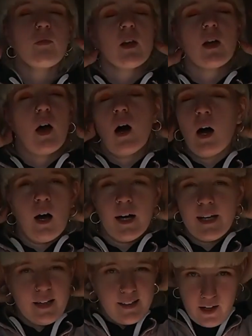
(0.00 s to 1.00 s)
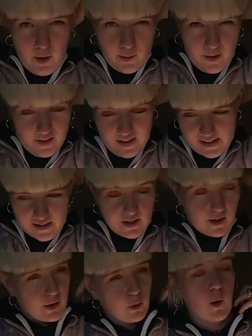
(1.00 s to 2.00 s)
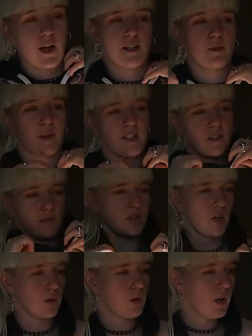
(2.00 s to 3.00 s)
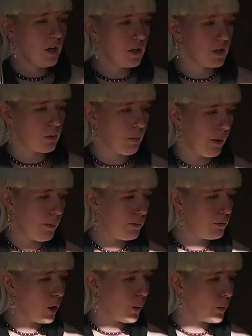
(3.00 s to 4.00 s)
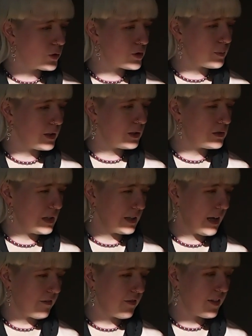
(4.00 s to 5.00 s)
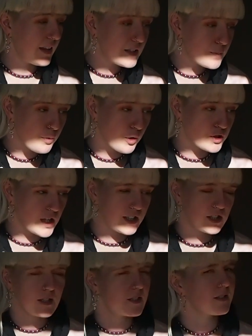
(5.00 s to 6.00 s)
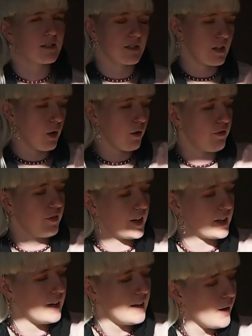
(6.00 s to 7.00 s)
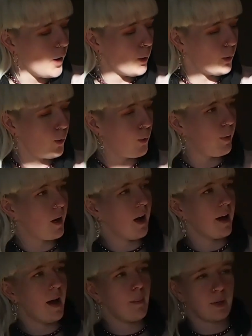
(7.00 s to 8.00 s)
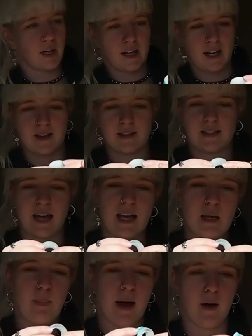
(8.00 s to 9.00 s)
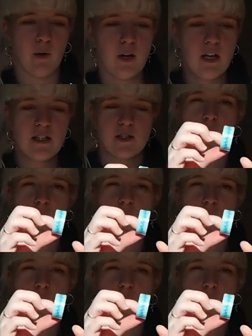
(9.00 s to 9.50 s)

I know that that's quite expensive, so you might not want to be using that for this project just because it's a lot of fun. Oh, but I am going to get the tape out. So